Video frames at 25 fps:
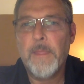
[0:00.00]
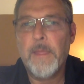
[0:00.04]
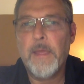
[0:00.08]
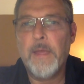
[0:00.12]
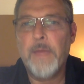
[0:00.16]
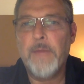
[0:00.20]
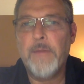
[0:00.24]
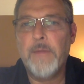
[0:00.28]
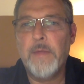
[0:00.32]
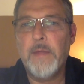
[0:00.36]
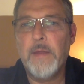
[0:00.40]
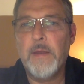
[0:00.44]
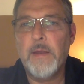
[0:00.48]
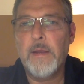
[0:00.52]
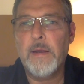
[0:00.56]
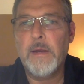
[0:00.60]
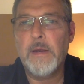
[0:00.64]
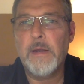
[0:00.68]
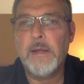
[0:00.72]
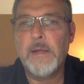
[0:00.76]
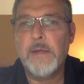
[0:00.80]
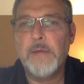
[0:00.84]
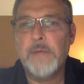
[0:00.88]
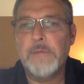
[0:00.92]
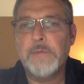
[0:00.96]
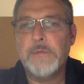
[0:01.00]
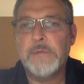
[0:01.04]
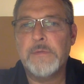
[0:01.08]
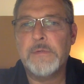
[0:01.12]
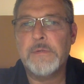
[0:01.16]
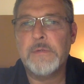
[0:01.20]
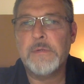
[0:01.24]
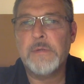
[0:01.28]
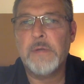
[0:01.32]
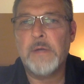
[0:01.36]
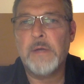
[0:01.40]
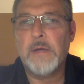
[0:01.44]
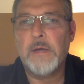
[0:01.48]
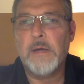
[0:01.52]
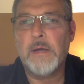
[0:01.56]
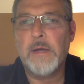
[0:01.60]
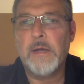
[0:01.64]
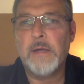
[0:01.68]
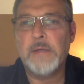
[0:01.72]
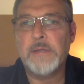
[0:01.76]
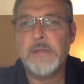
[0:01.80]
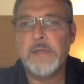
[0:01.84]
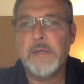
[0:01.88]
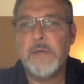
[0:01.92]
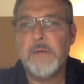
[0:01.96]
and then it leaves,
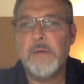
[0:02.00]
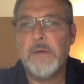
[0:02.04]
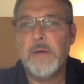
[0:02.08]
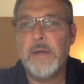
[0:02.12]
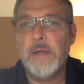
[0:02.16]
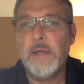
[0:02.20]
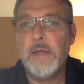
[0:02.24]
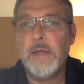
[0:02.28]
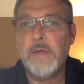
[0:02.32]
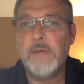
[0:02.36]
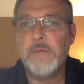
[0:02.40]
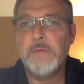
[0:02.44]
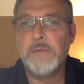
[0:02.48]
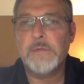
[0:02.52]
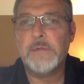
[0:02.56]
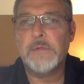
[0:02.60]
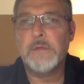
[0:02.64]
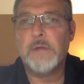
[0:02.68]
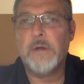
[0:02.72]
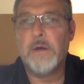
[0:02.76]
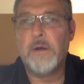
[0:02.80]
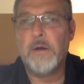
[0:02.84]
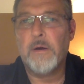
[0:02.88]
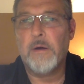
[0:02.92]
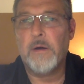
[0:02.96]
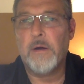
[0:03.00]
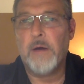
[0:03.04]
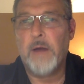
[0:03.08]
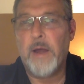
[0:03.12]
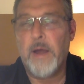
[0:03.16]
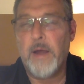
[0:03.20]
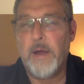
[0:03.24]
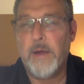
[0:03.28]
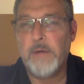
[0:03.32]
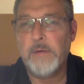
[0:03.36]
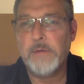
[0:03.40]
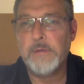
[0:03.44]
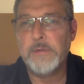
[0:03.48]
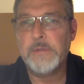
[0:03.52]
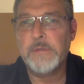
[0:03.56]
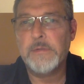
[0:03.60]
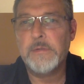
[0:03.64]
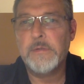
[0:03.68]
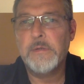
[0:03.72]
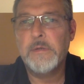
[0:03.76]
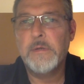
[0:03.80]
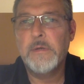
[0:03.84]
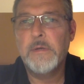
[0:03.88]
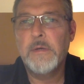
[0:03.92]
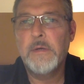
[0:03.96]
as he leaves her house,
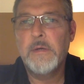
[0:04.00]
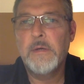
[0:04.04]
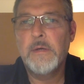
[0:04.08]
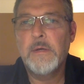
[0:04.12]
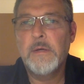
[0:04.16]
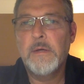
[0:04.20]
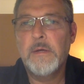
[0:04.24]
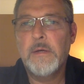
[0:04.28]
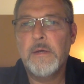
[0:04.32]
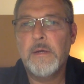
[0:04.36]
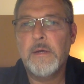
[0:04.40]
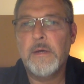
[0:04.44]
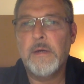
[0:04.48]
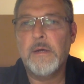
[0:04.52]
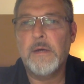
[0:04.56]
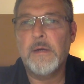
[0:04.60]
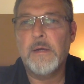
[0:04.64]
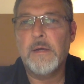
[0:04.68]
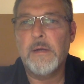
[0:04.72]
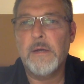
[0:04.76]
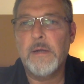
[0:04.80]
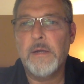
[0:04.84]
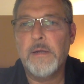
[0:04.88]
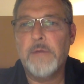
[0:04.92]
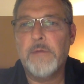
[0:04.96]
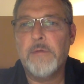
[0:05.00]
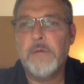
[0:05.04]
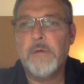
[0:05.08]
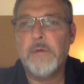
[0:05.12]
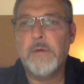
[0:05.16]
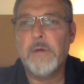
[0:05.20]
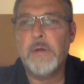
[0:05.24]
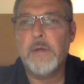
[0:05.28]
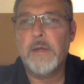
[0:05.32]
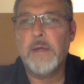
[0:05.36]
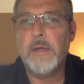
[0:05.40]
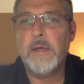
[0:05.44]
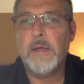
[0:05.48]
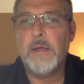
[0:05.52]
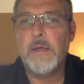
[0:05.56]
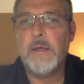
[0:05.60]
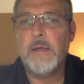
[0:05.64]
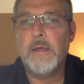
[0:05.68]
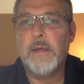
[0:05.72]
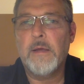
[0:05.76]
literally